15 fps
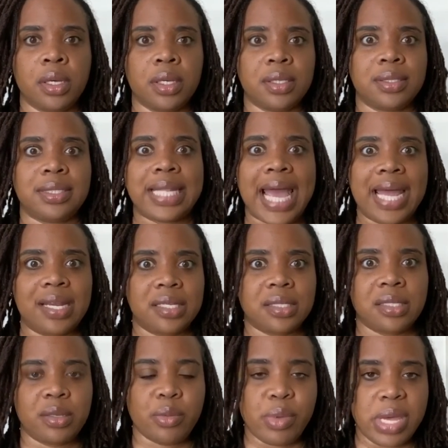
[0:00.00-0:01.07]
status
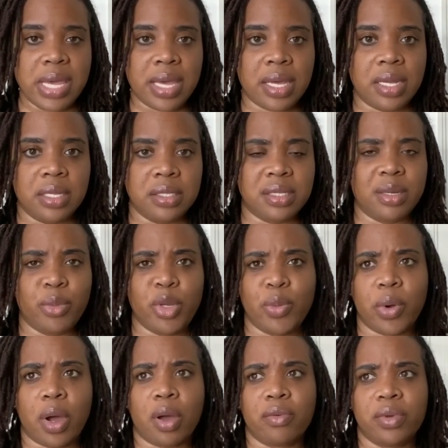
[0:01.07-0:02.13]
to be in. Some
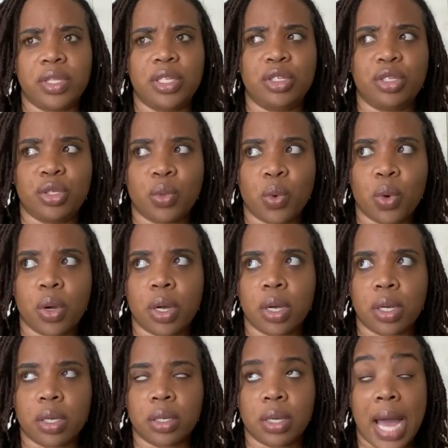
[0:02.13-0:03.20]
people aren't really
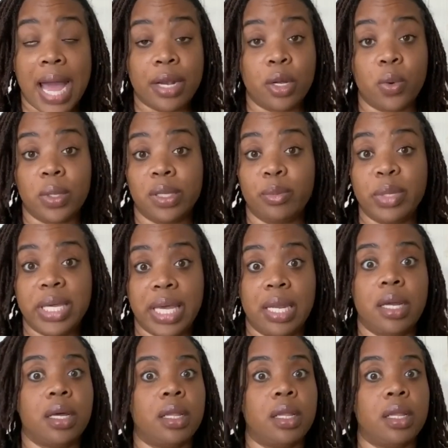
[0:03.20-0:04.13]
sure. I know in the beginning,